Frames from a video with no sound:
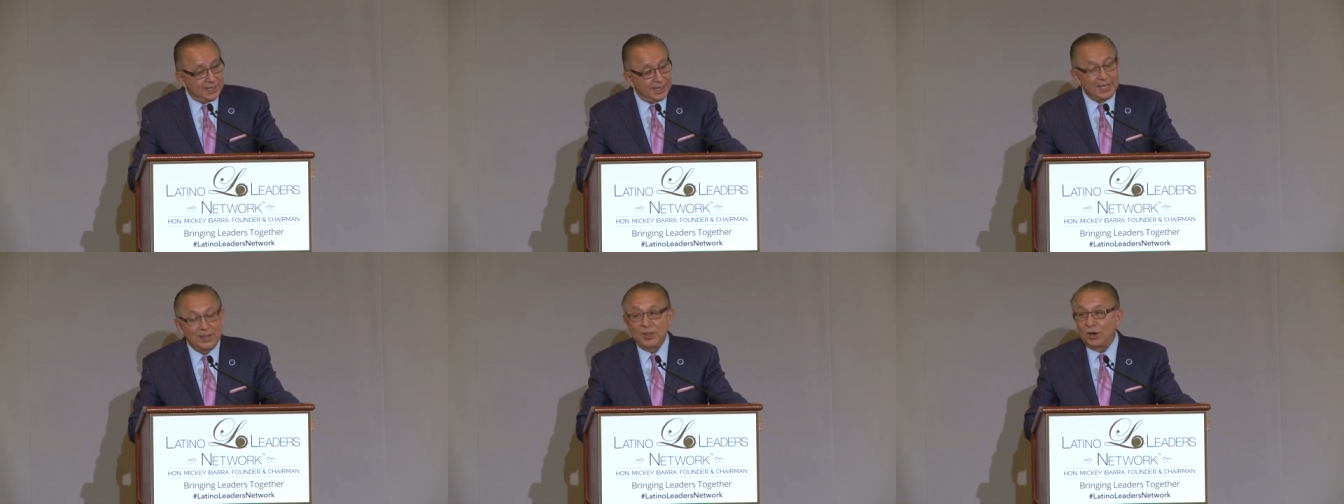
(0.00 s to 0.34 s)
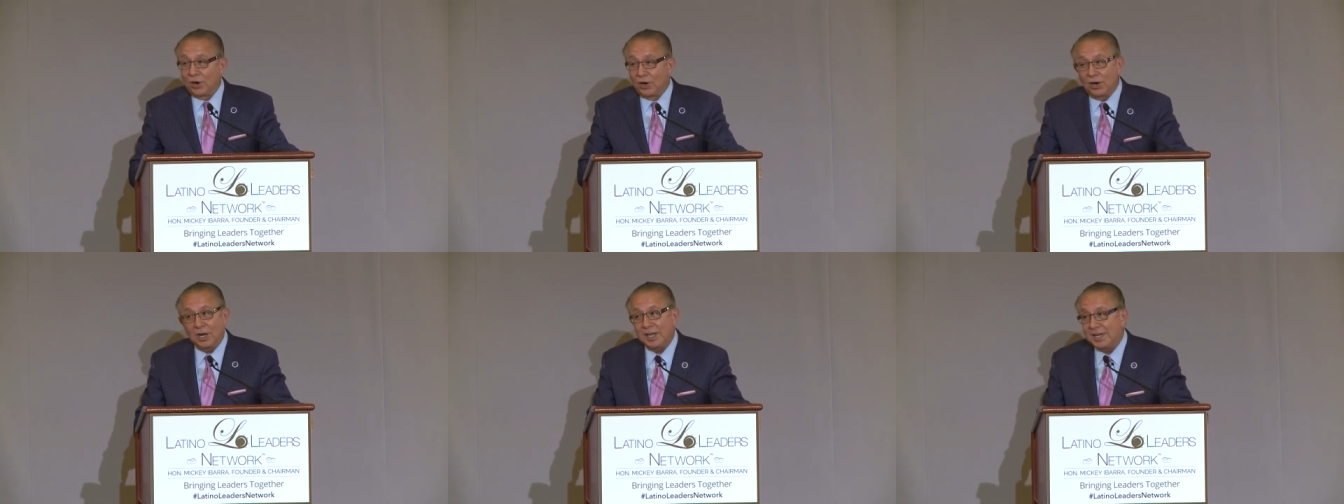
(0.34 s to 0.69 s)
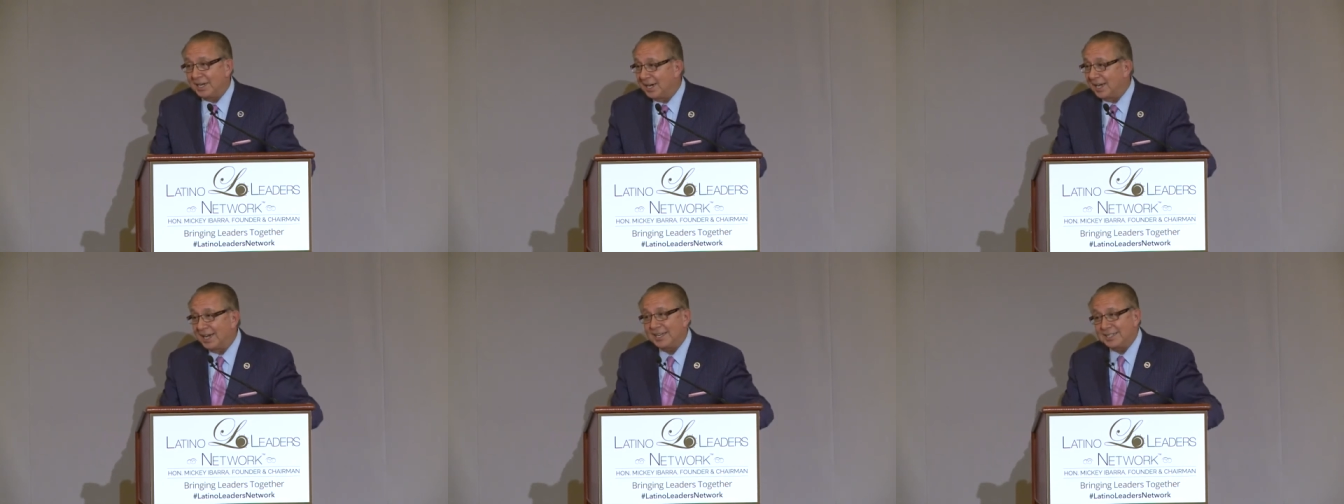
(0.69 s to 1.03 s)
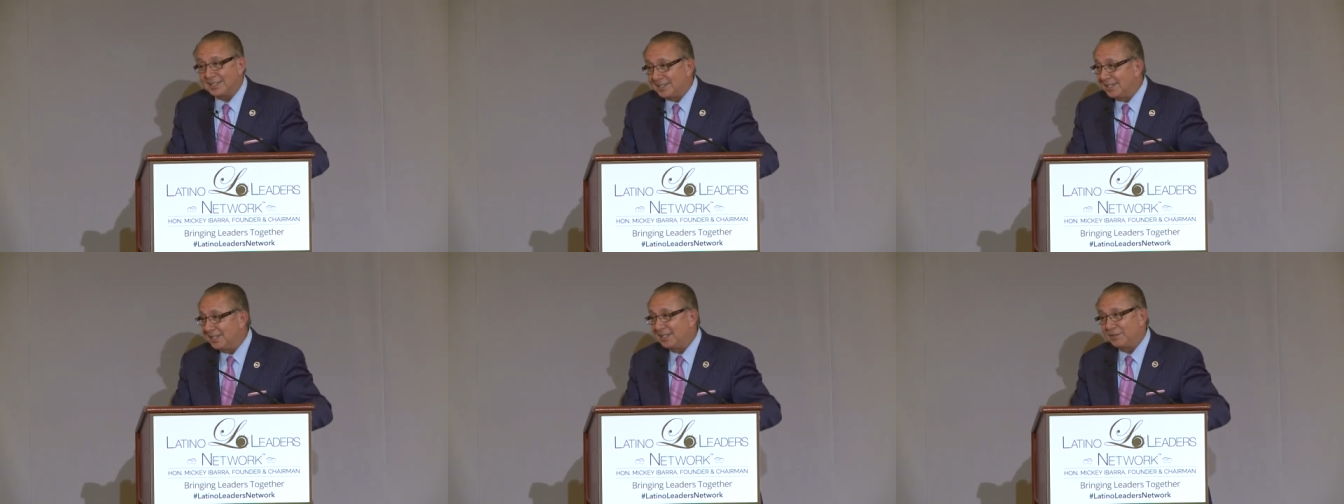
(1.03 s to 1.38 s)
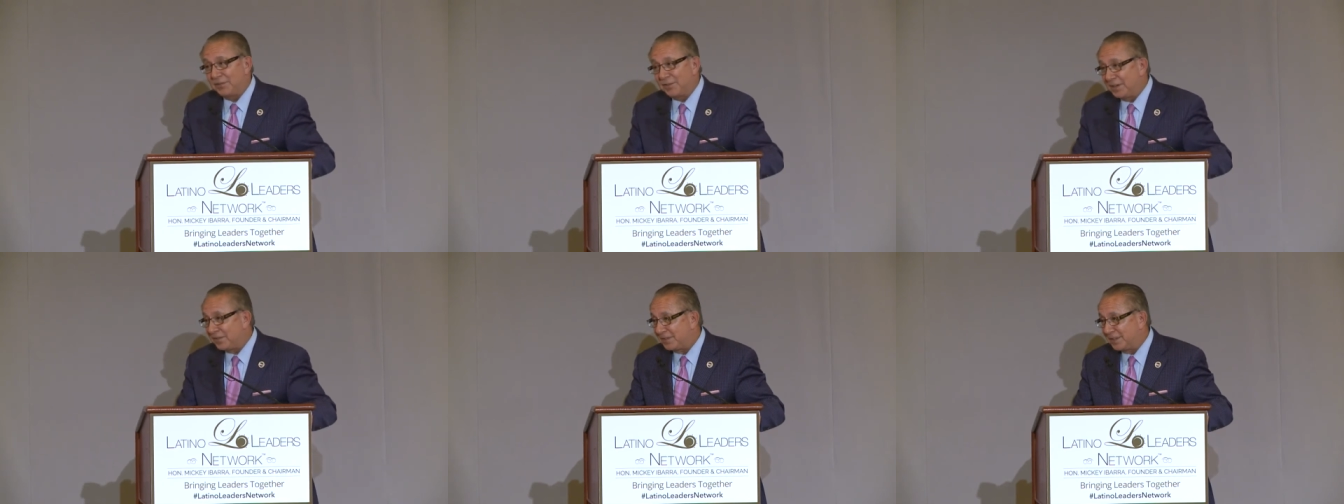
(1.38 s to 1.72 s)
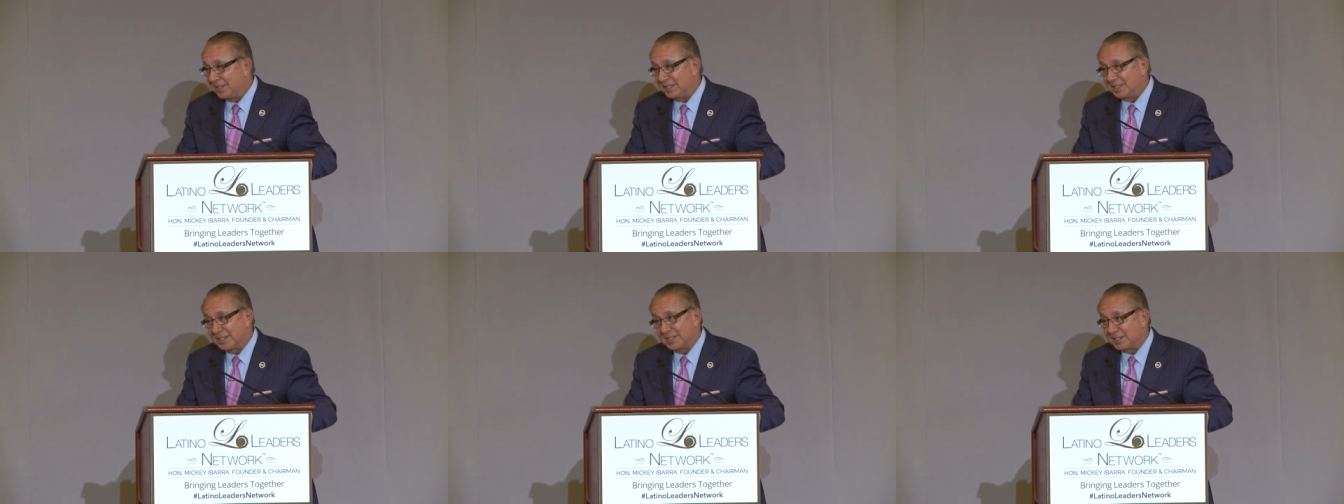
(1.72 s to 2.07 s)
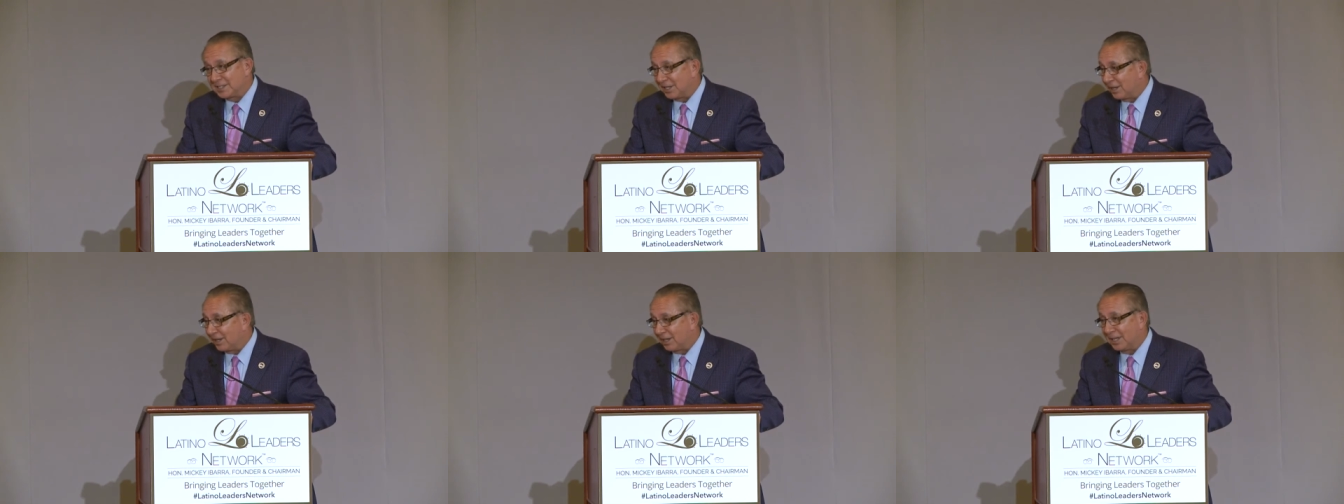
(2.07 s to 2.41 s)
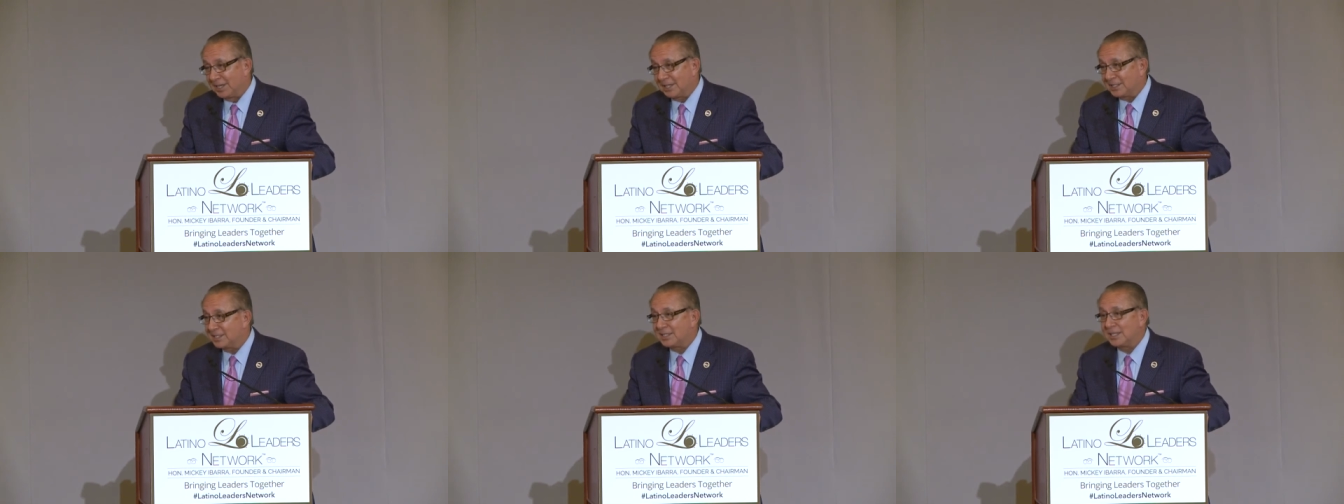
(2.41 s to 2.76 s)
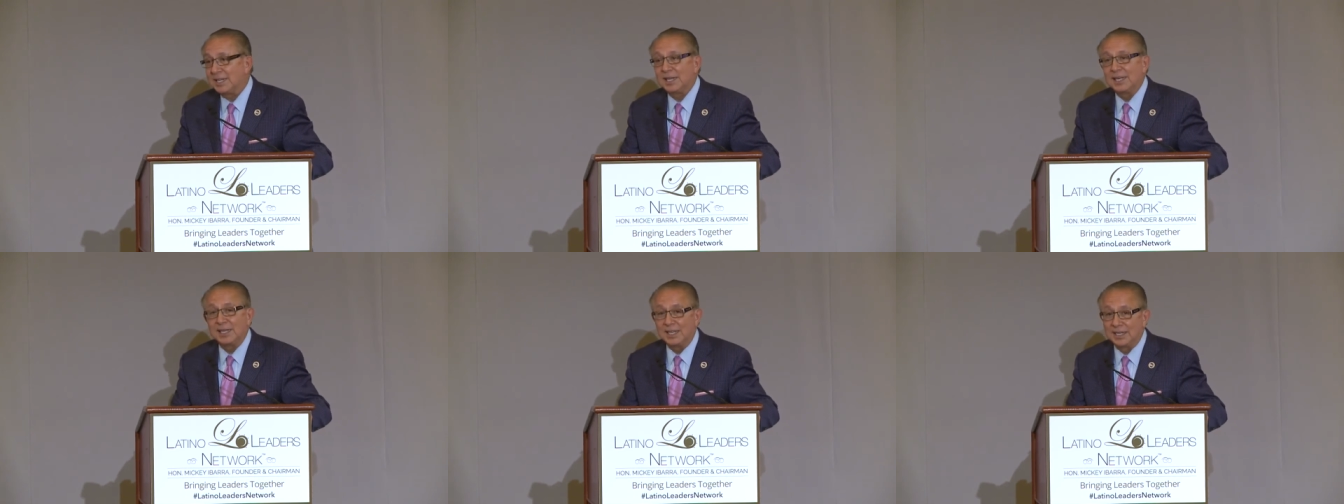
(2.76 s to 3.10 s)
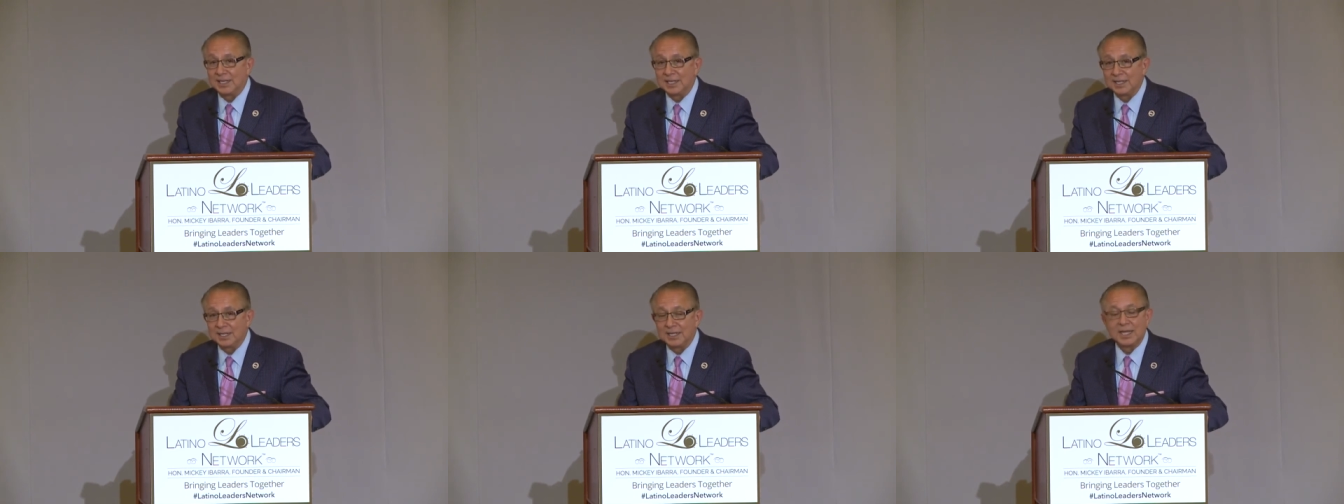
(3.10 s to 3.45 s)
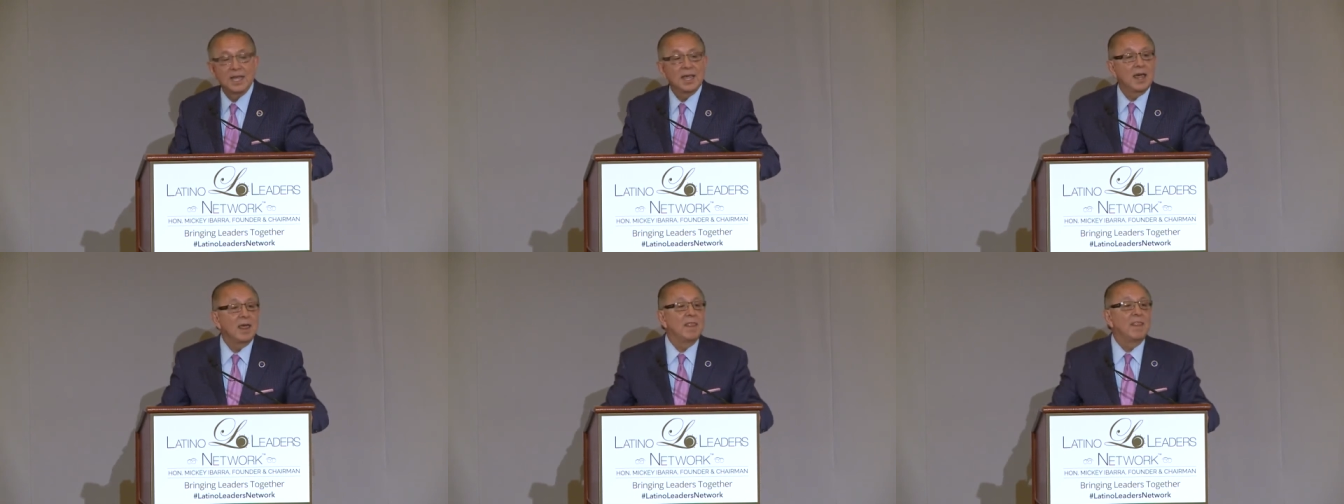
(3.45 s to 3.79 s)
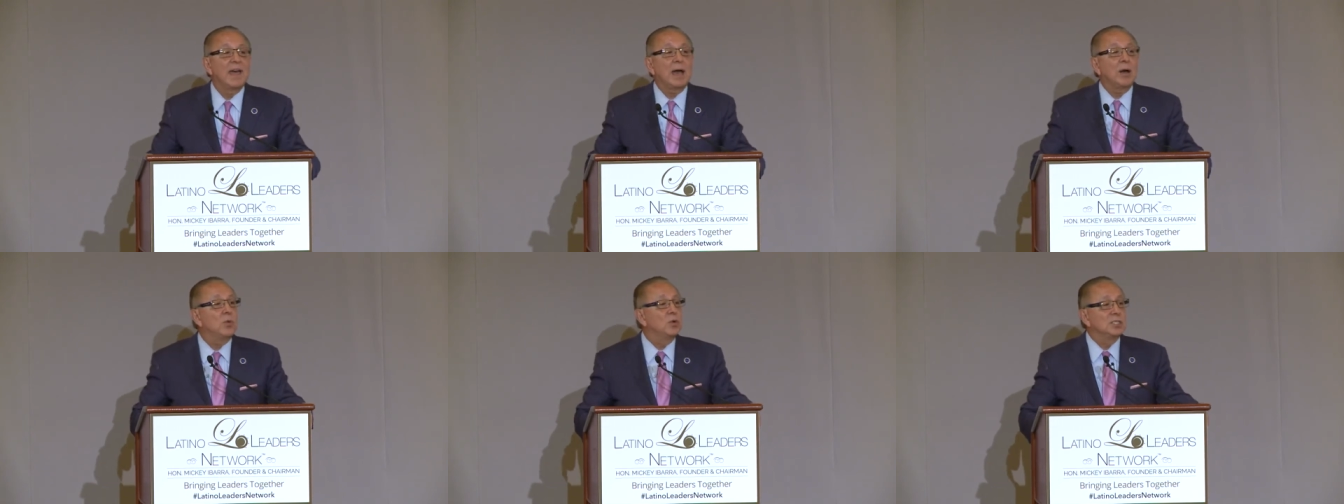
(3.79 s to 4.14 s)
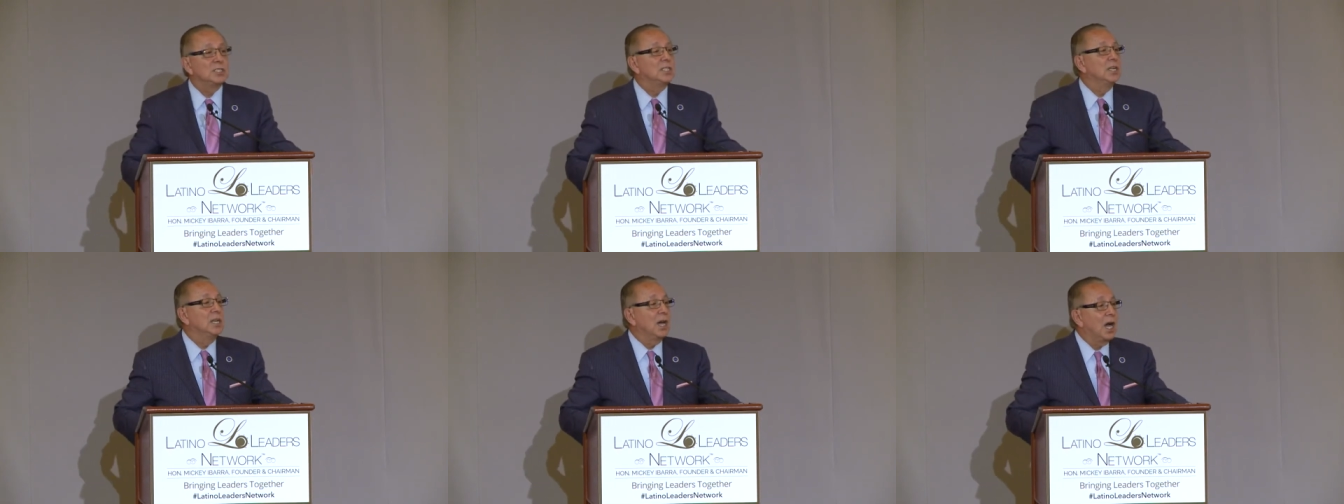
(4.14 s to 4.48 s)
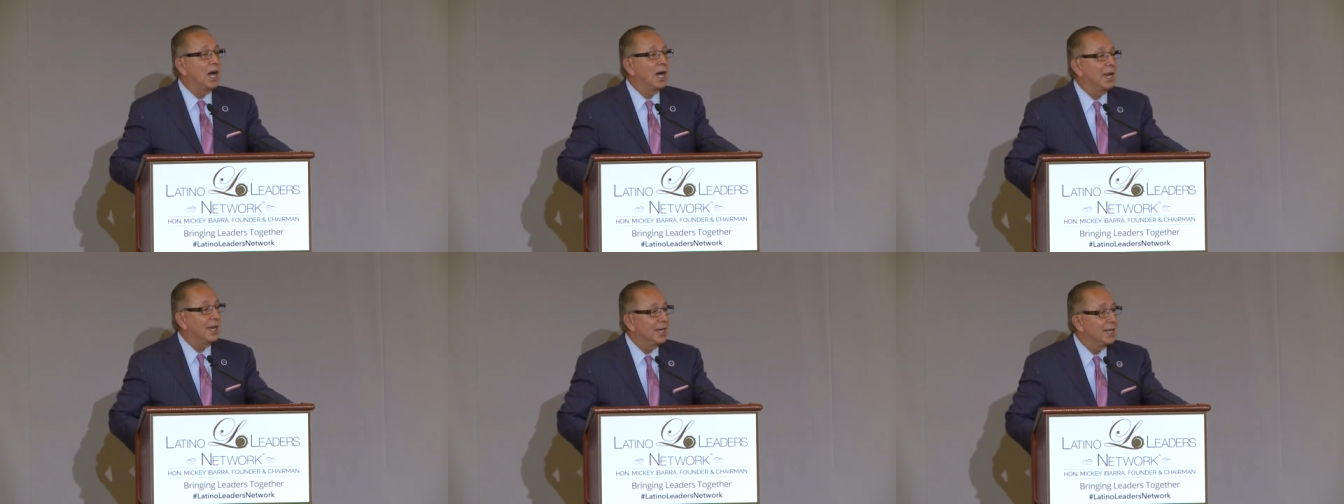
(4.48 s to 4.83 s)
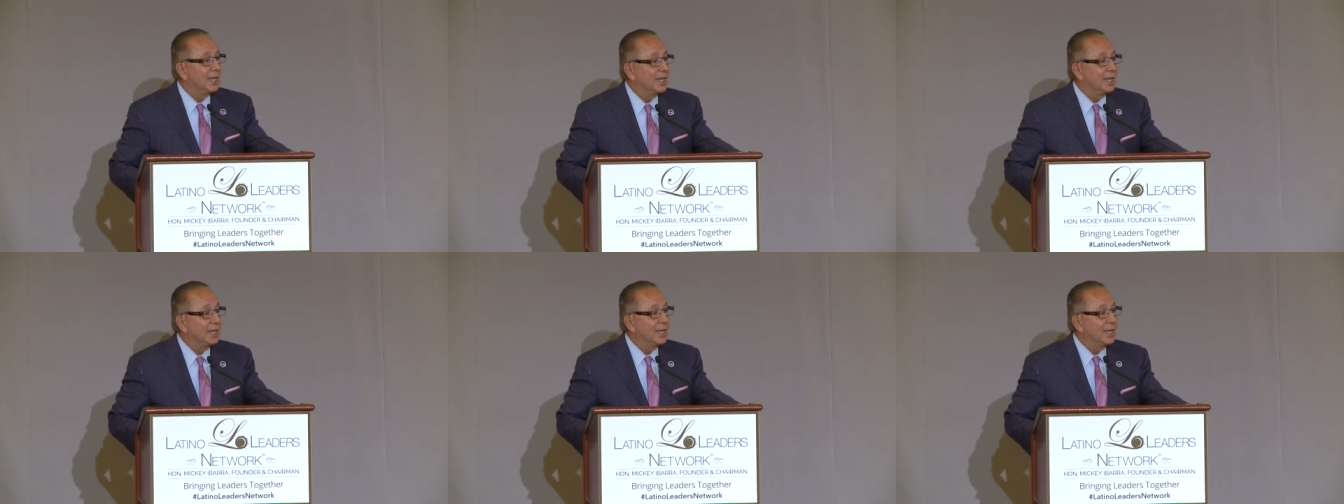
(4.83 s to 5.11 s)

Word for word: In the early 1950s in Salt Lake City, that was not